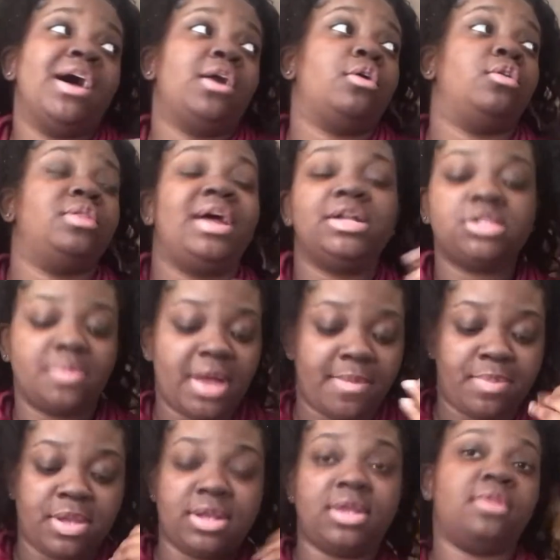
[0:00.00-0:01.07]
I don't know, that's my
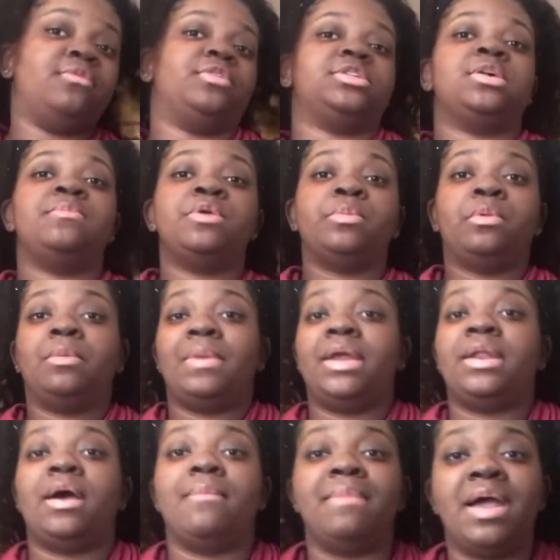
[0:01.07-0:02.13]
opinion. For some people it might
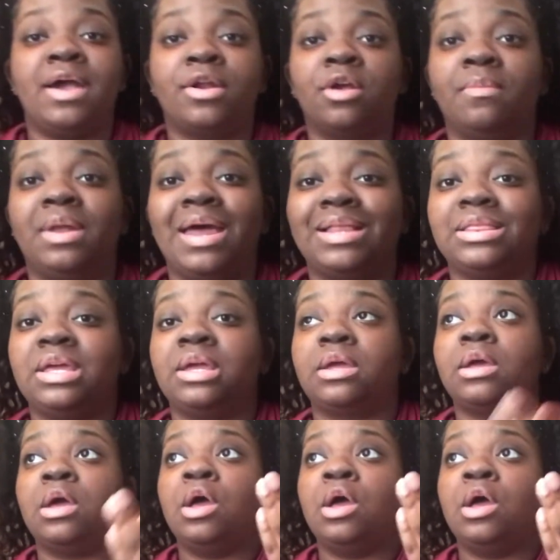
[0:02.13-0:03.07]
not matter, but I think